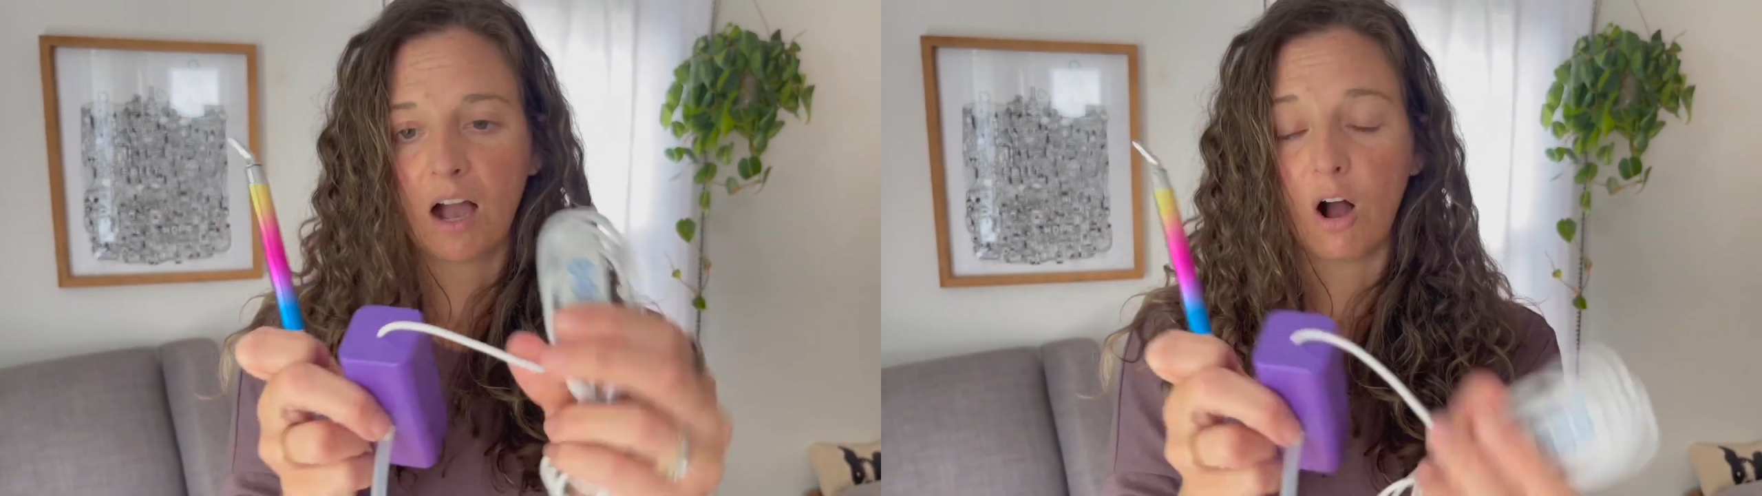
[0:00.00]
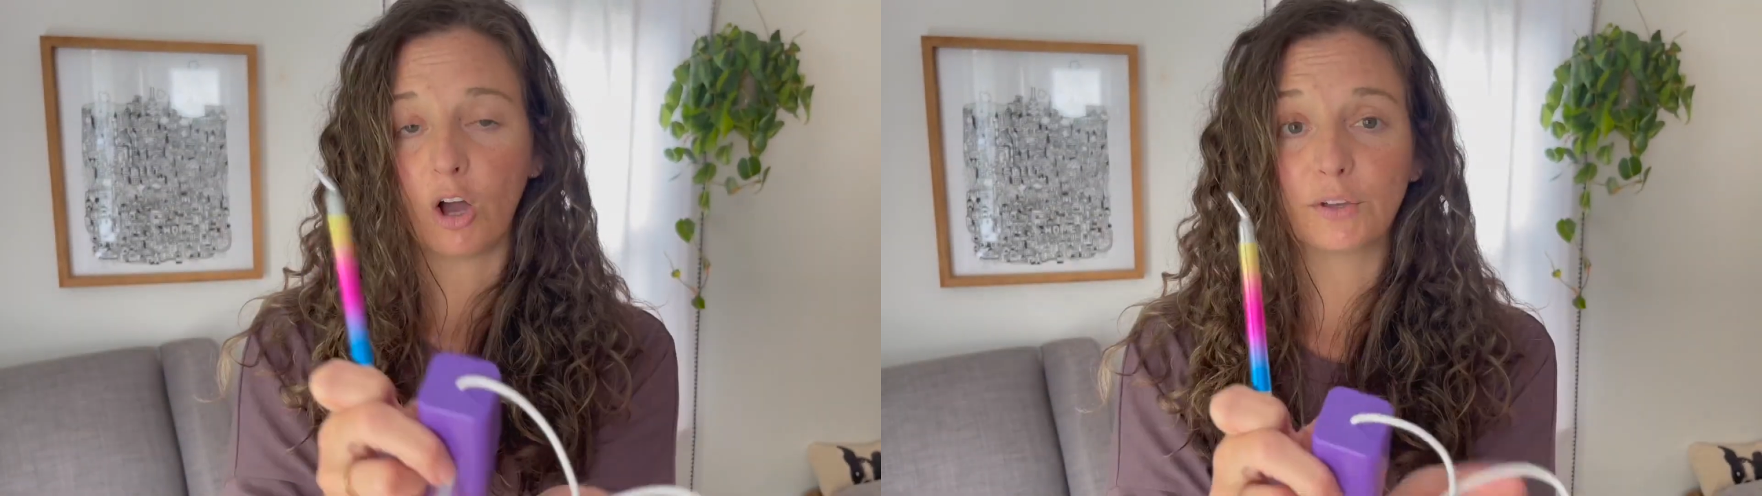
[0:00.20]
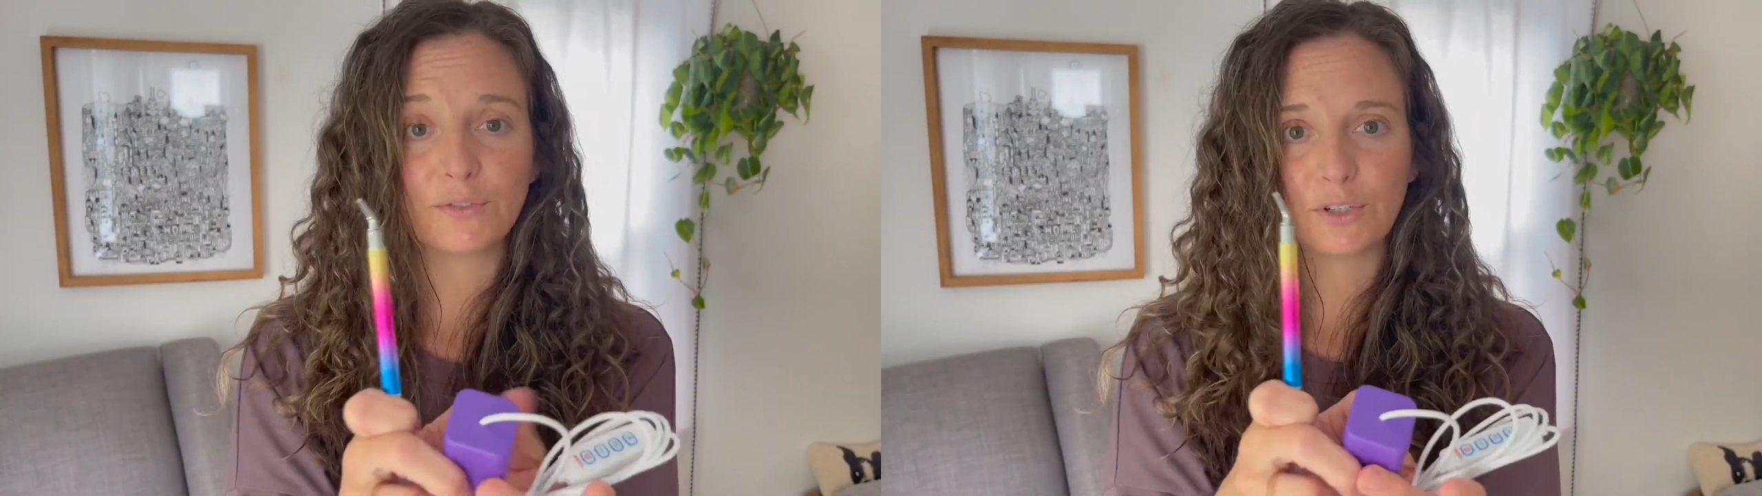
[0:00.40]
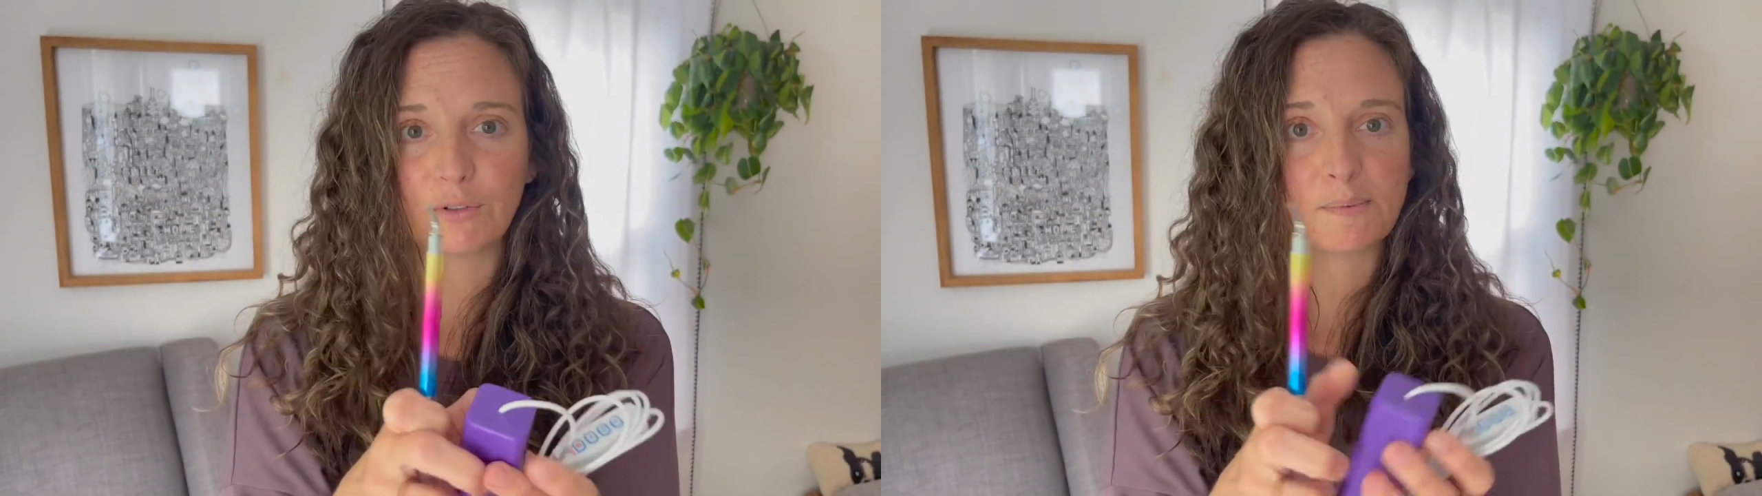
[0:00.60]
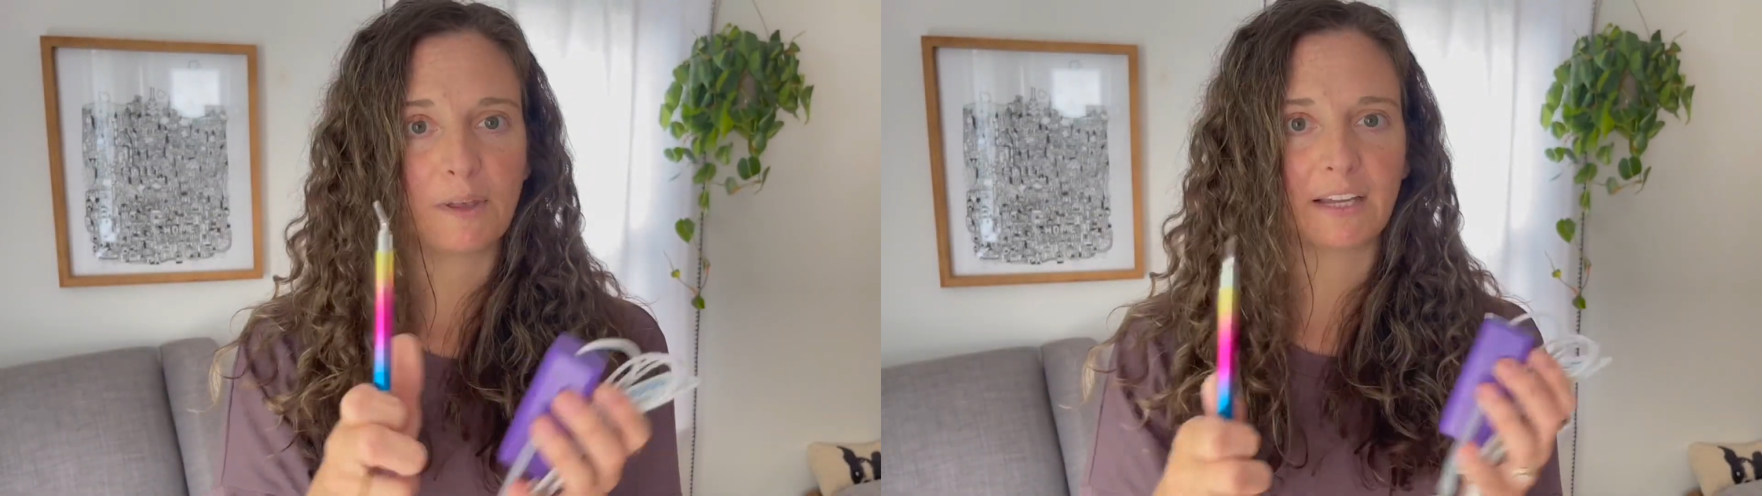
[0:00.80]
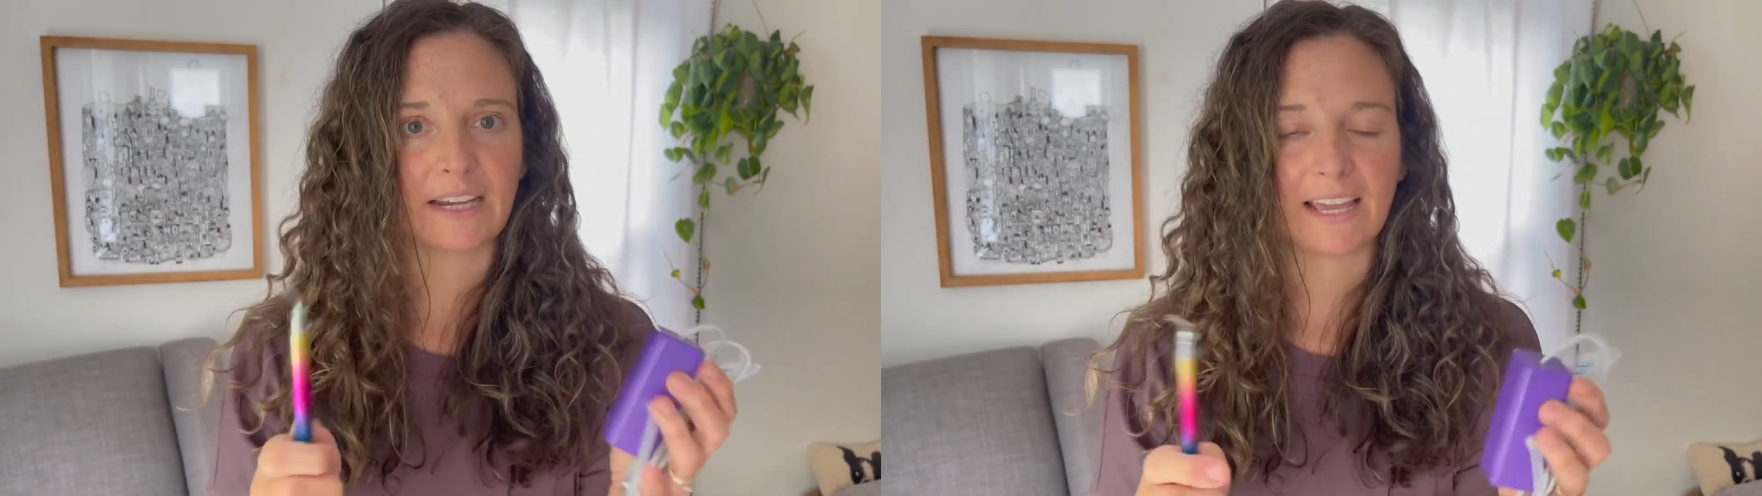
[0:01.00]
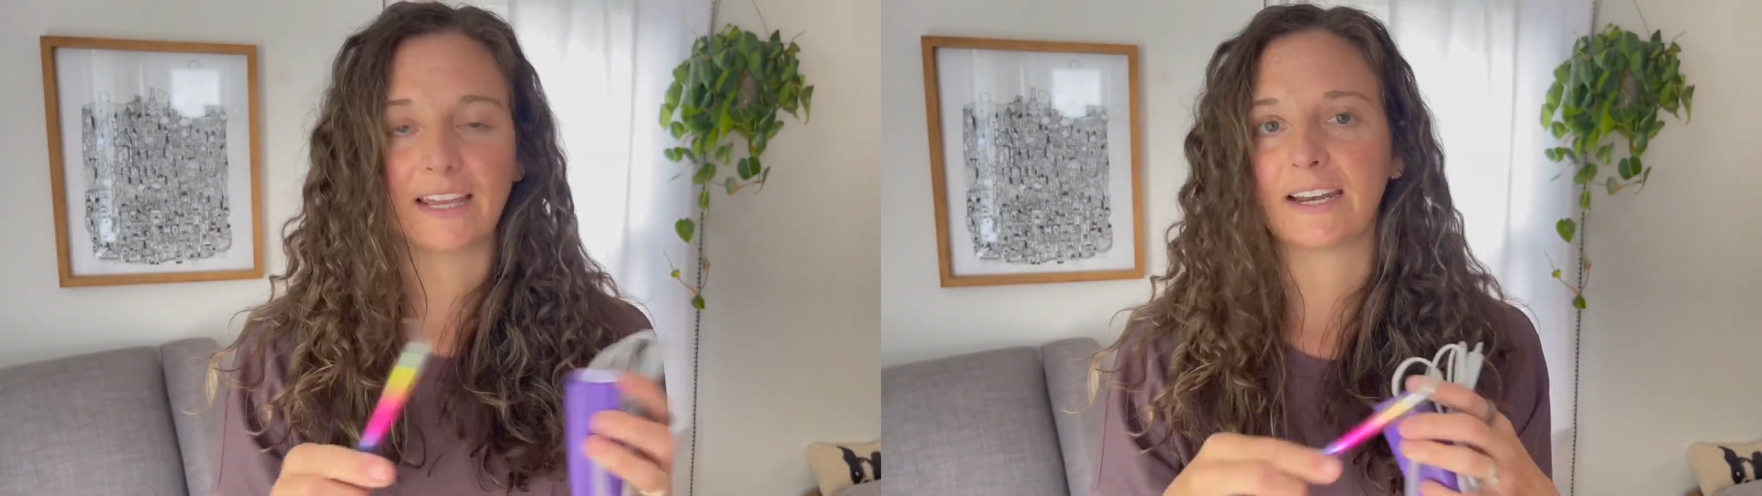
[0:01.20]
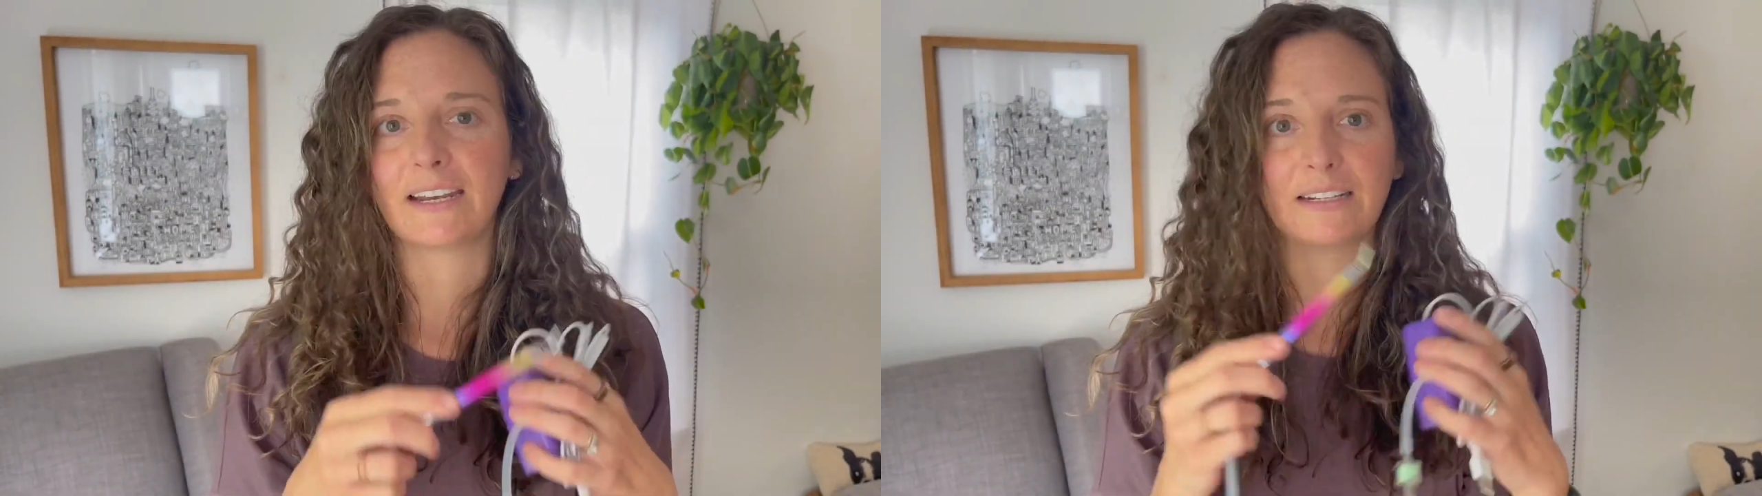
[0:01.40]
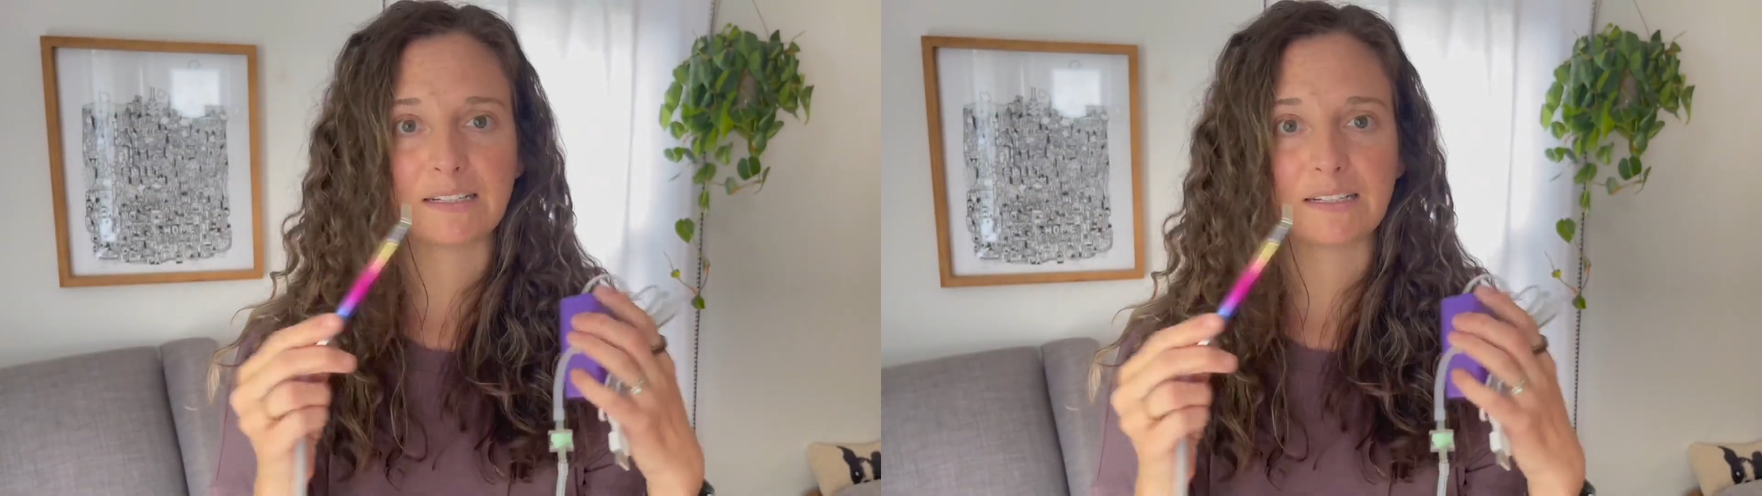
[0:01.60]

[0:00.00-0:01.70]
All you have to do is plug it in and it